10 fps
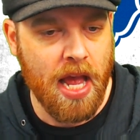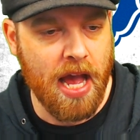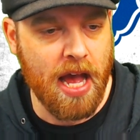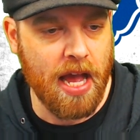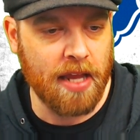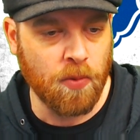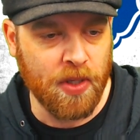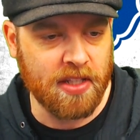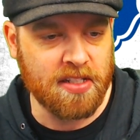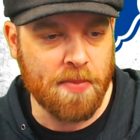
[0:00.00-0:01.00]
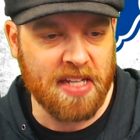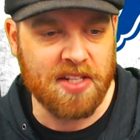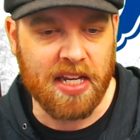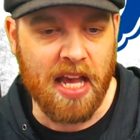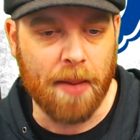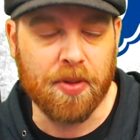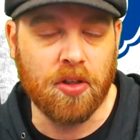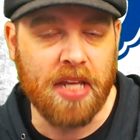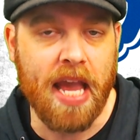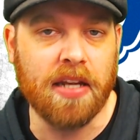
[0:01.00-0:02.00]
and win the domestic cup,
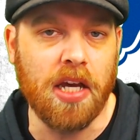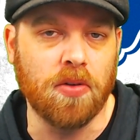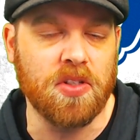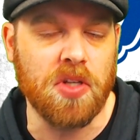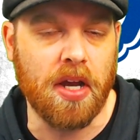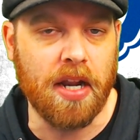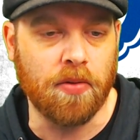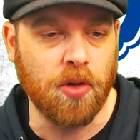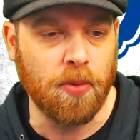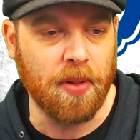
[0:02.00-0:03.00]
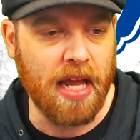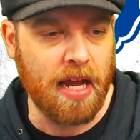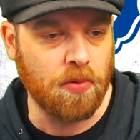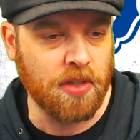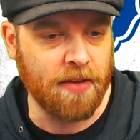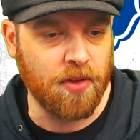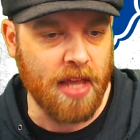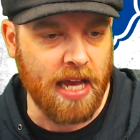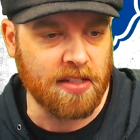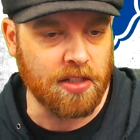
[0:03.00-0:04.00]
you can go and sign a real player. We'll give
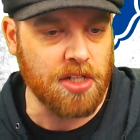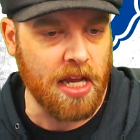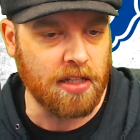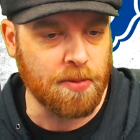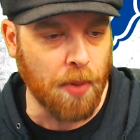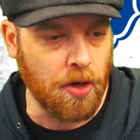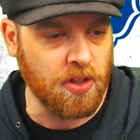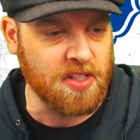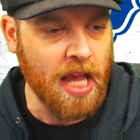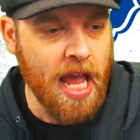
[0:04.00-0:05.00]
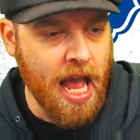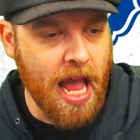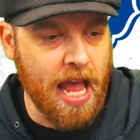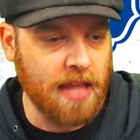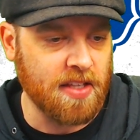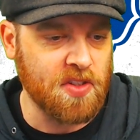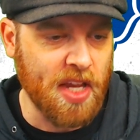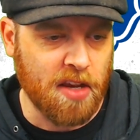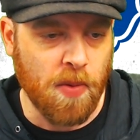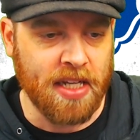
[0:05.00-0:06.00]
you that as a challenge bonus. And the
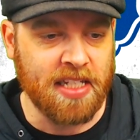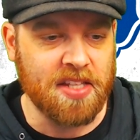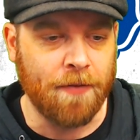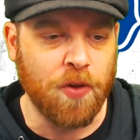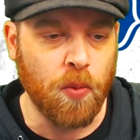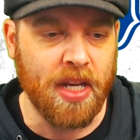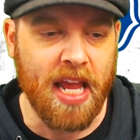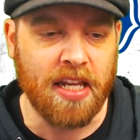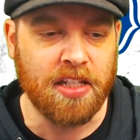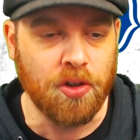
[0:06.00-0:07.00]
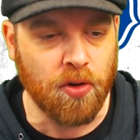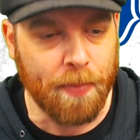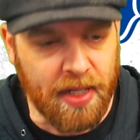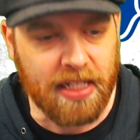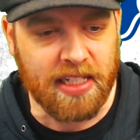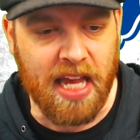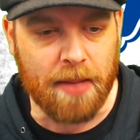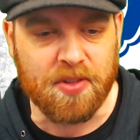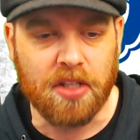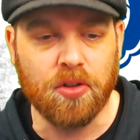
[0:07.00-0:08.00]
second one is if you win any European
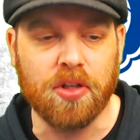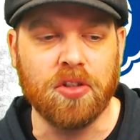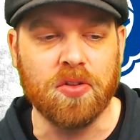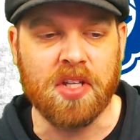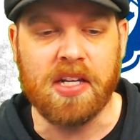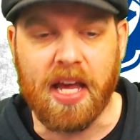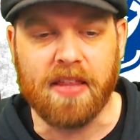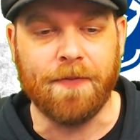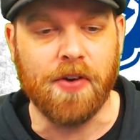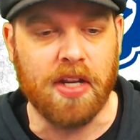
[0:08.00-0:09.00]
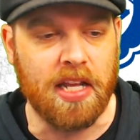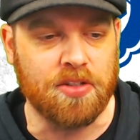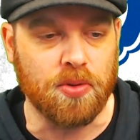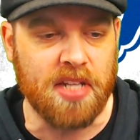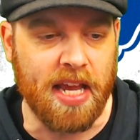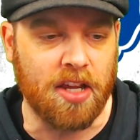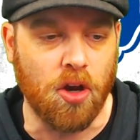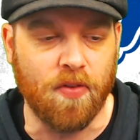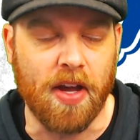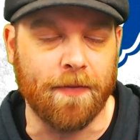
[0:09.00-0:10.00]
Cups, you can use another financial
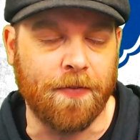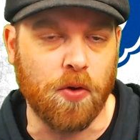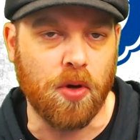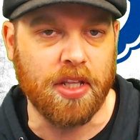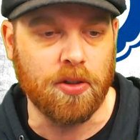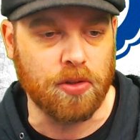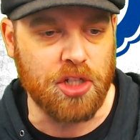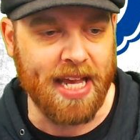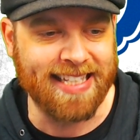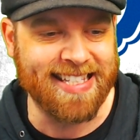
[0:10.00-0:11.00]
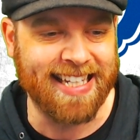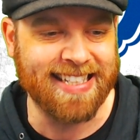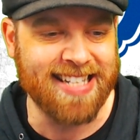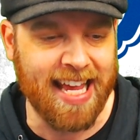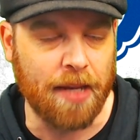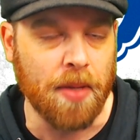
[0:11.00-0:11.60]
takeover for your chasing team.